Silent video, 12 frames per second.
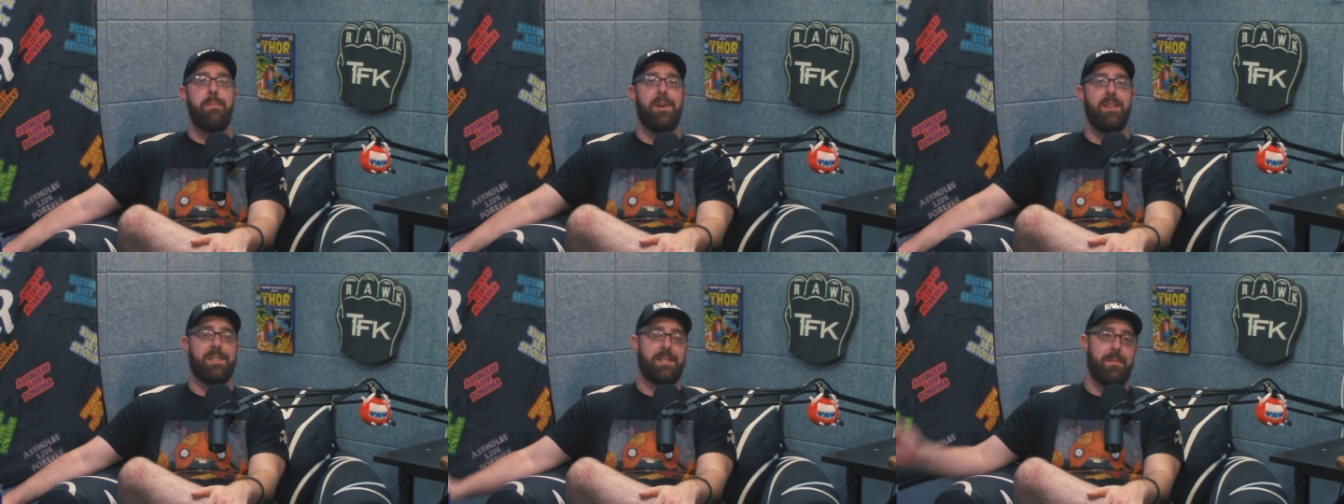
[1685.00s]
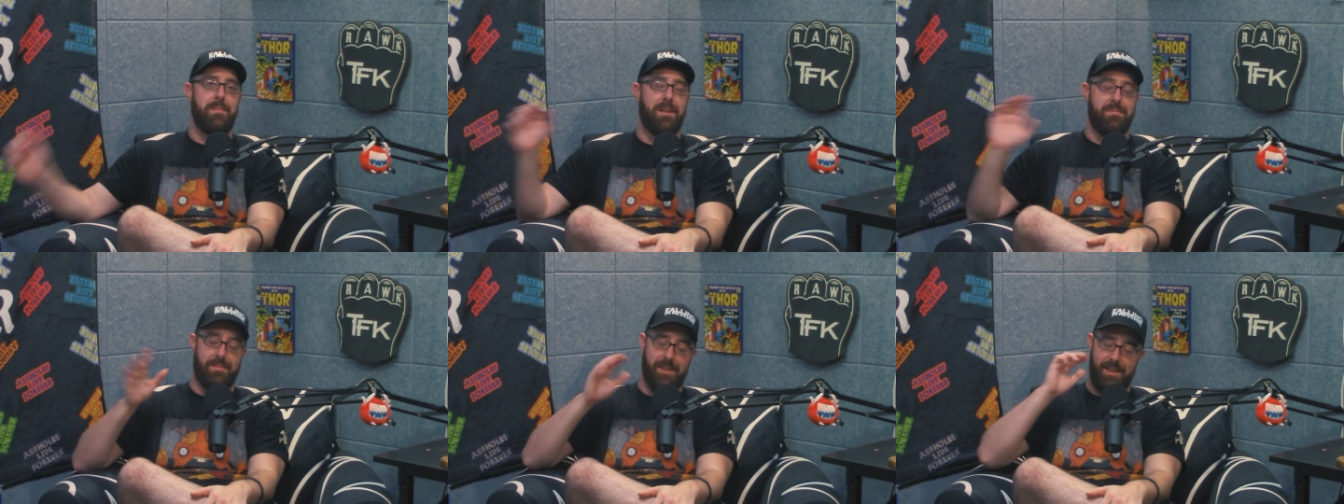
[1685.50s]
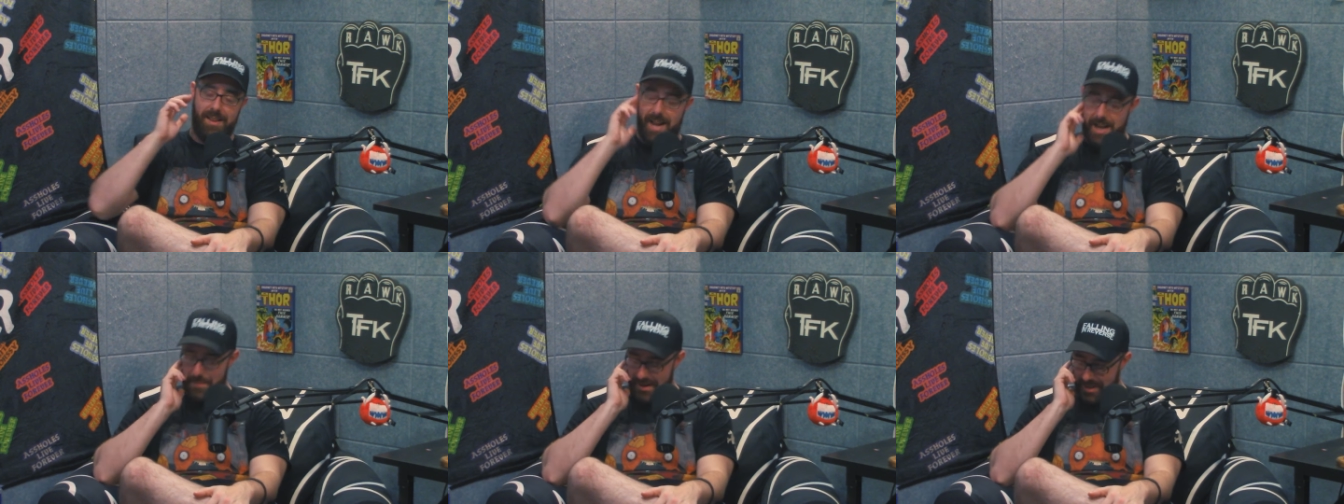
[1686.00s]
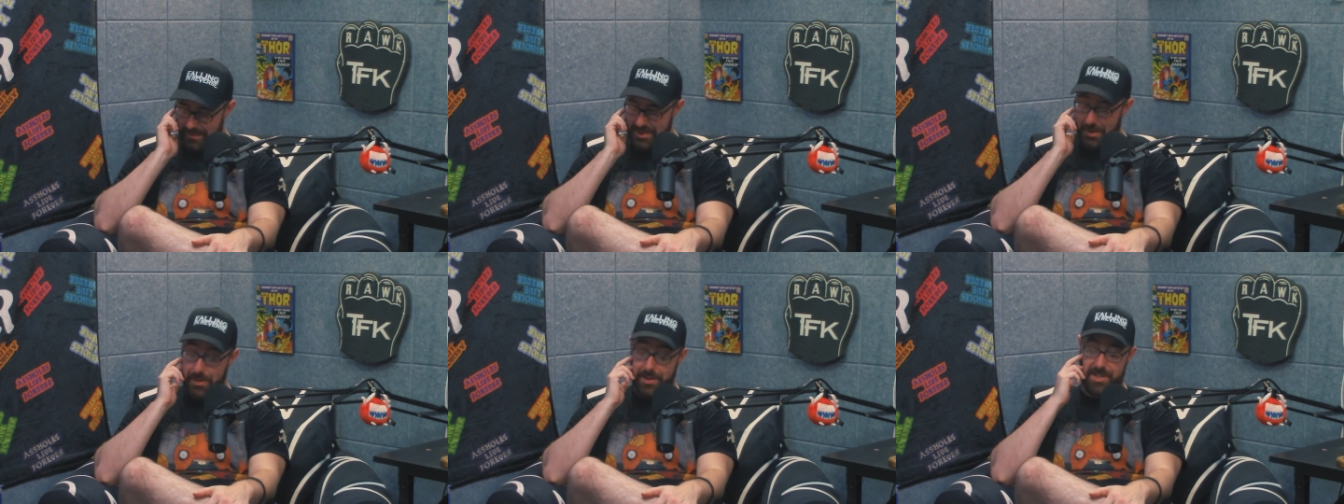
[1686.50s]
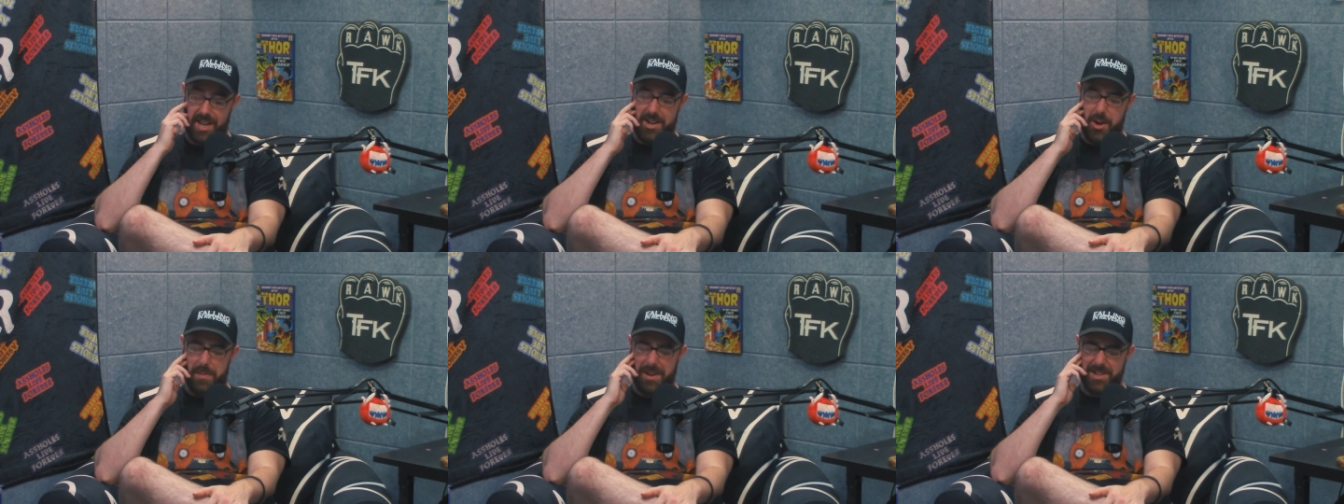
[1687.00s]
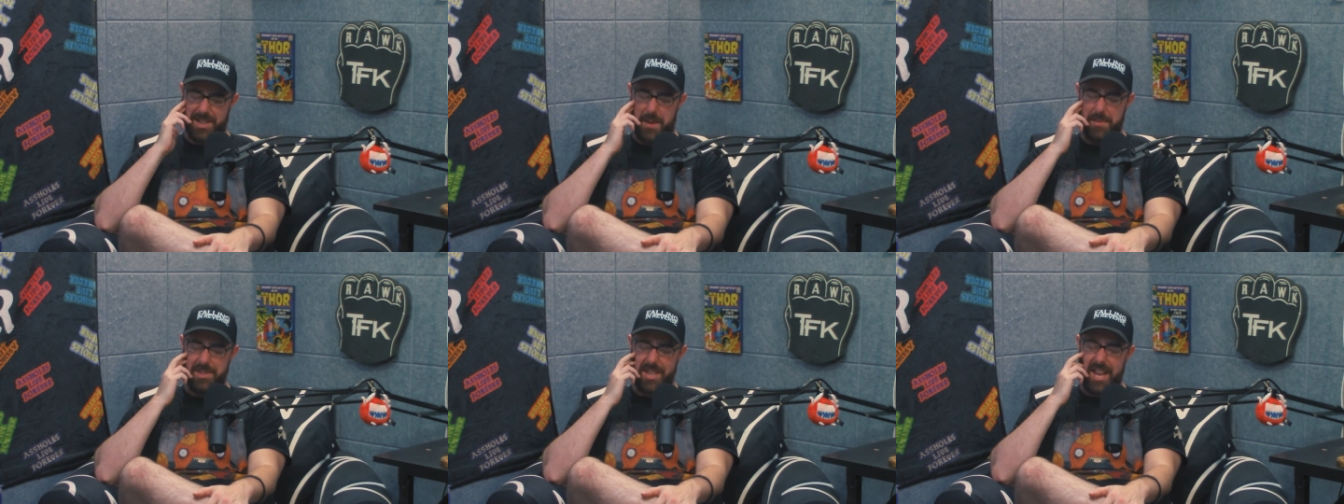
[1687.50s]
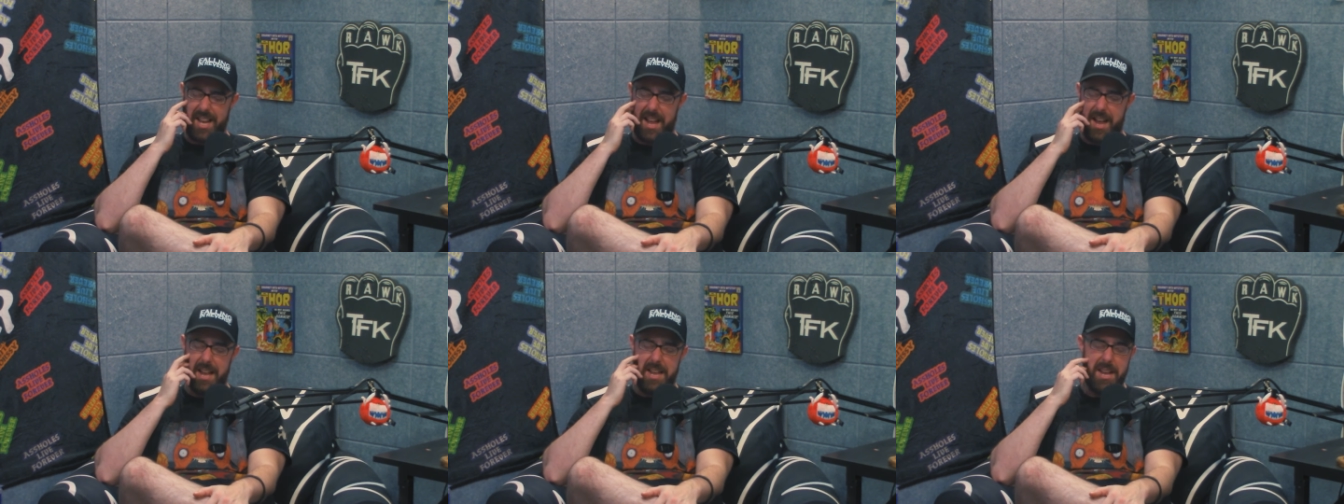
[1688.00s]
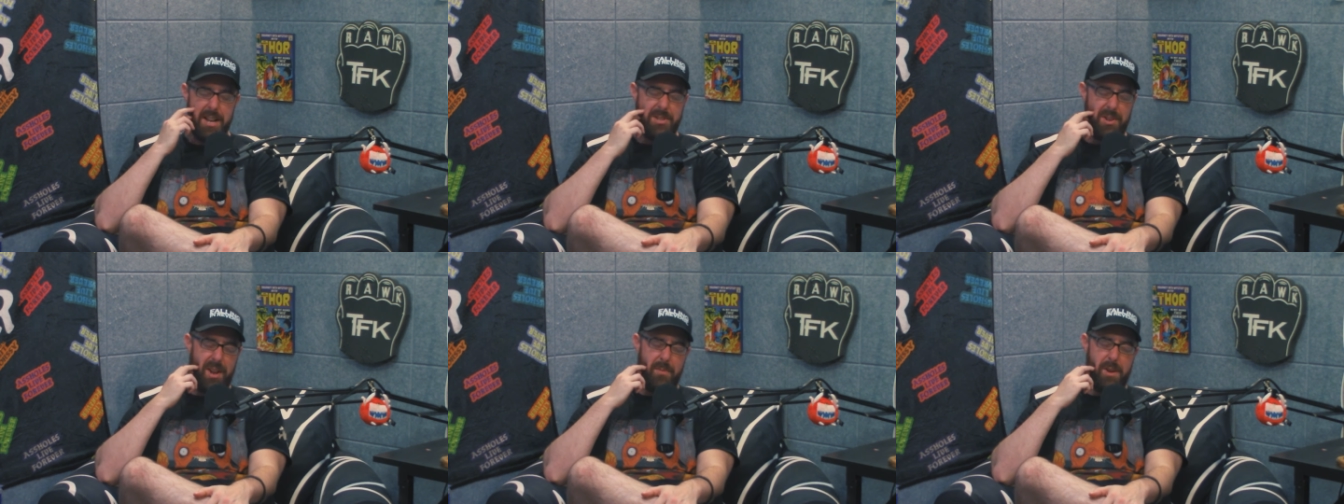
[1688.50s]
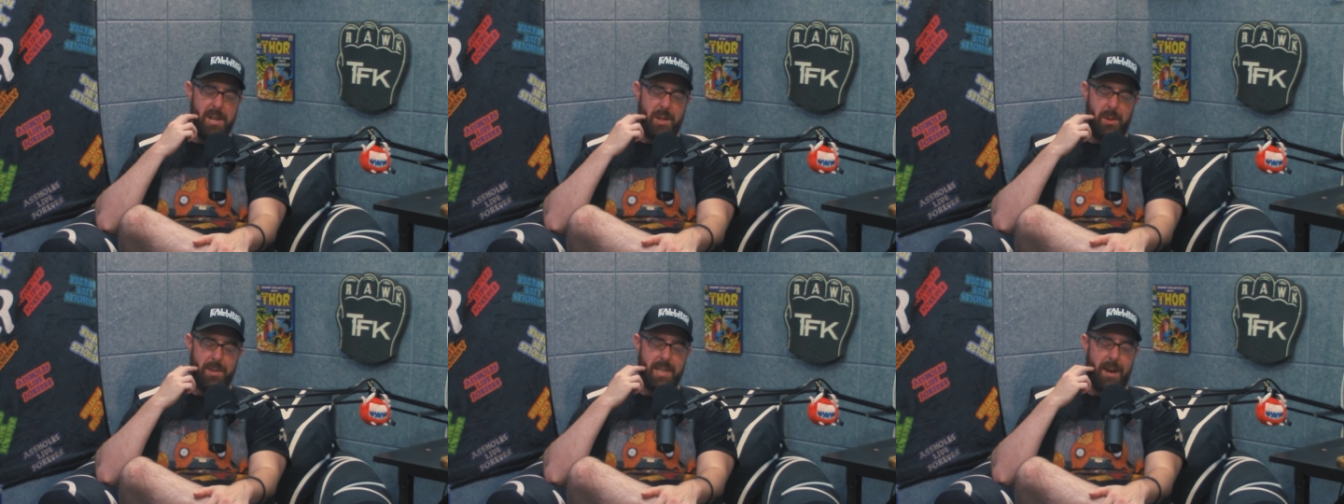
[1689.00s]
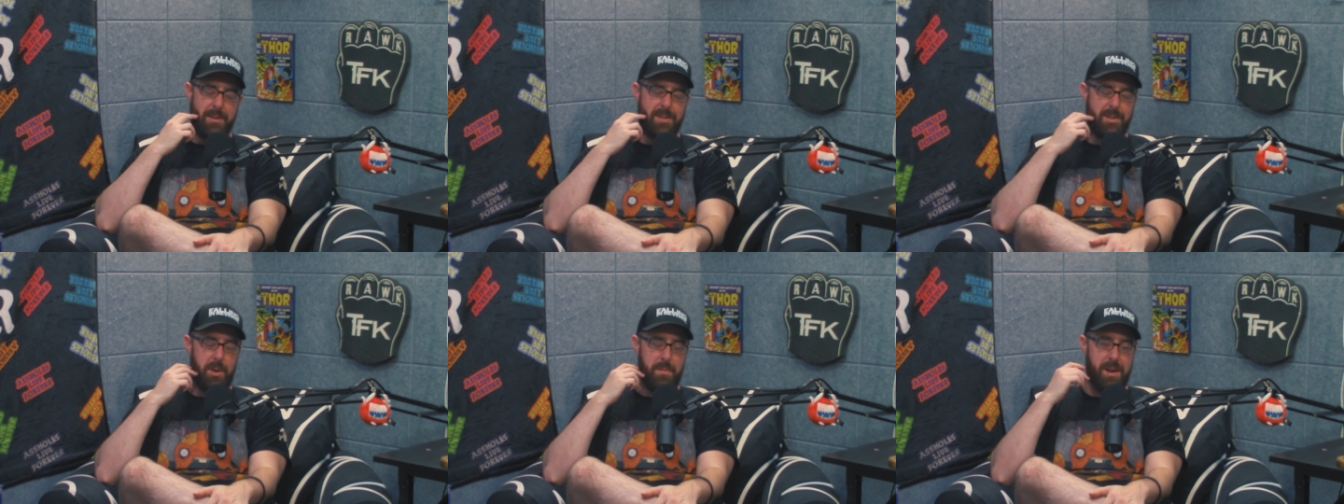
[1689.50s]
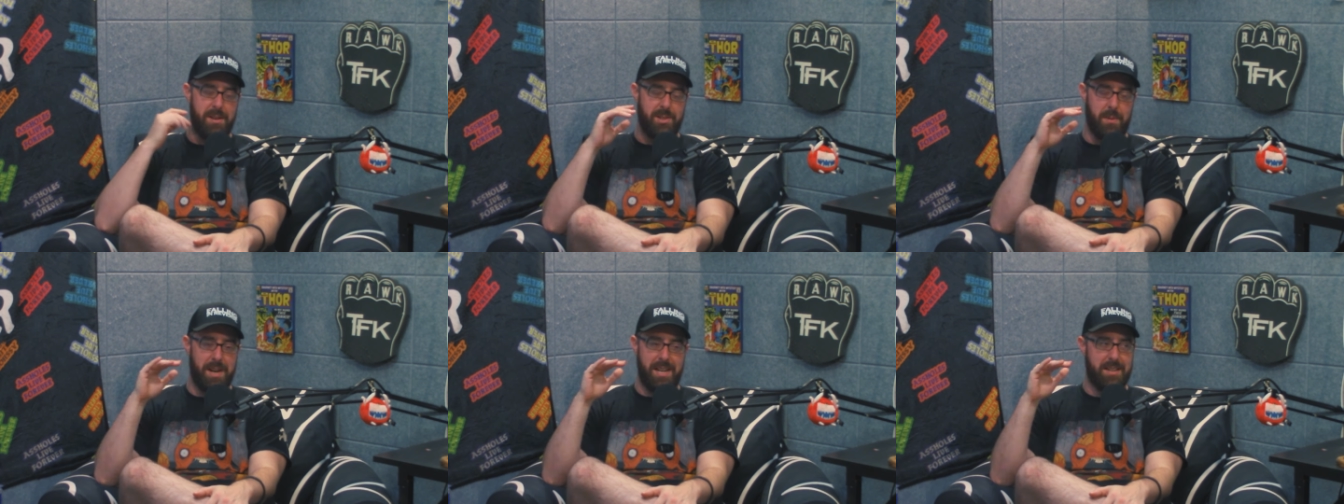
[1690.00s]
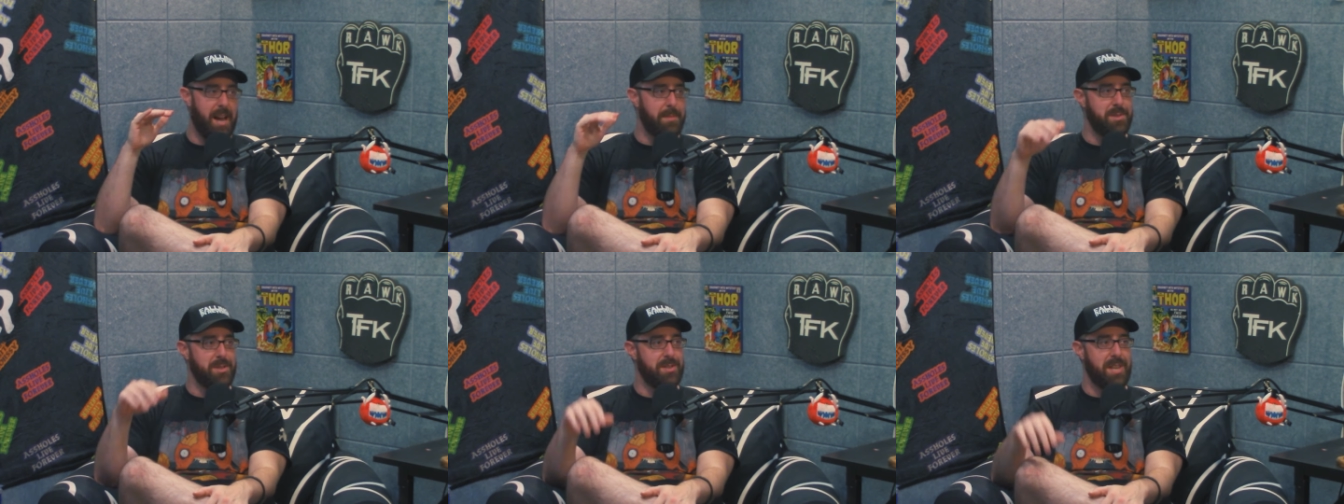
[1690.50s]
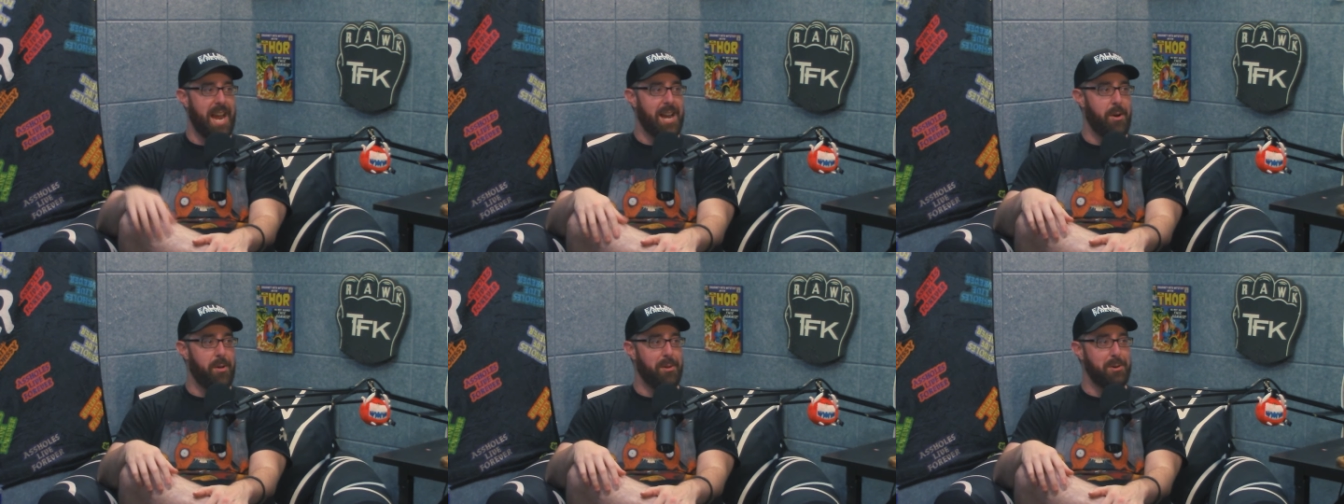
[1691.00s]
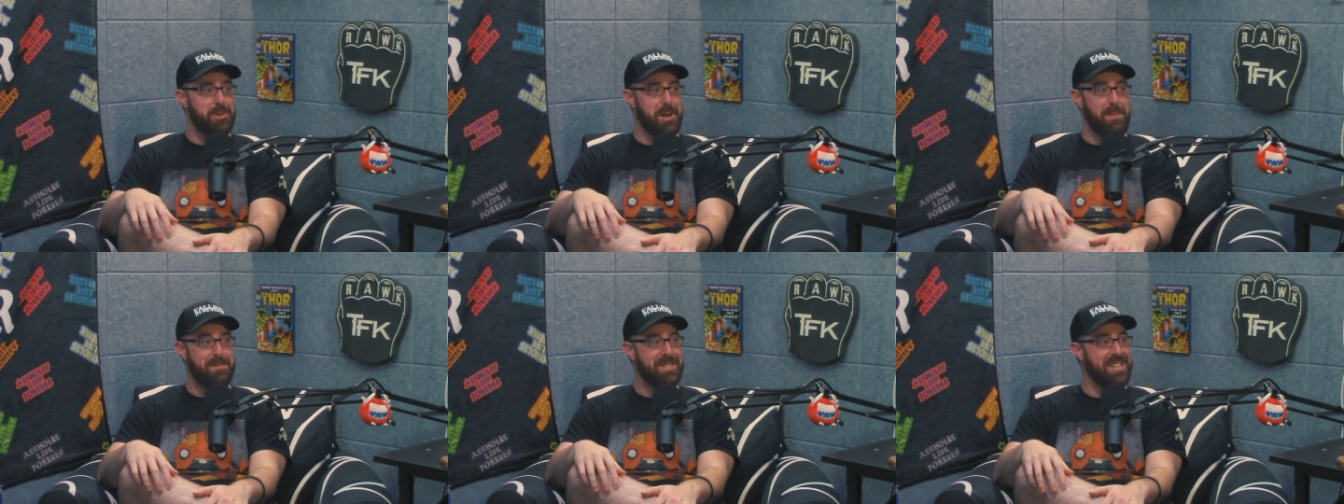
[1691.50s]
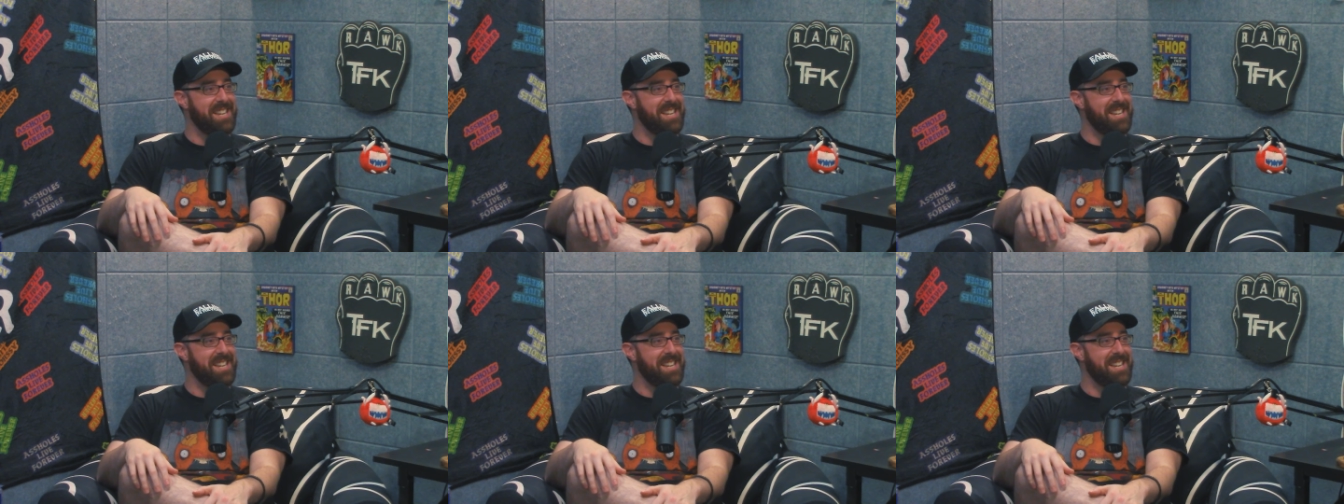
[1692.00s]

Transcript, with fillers: anybody because uh, anybody that would do this, and I know because I was that guy, dude. I went to Luke's house so much, so many times, and just ate all their chips,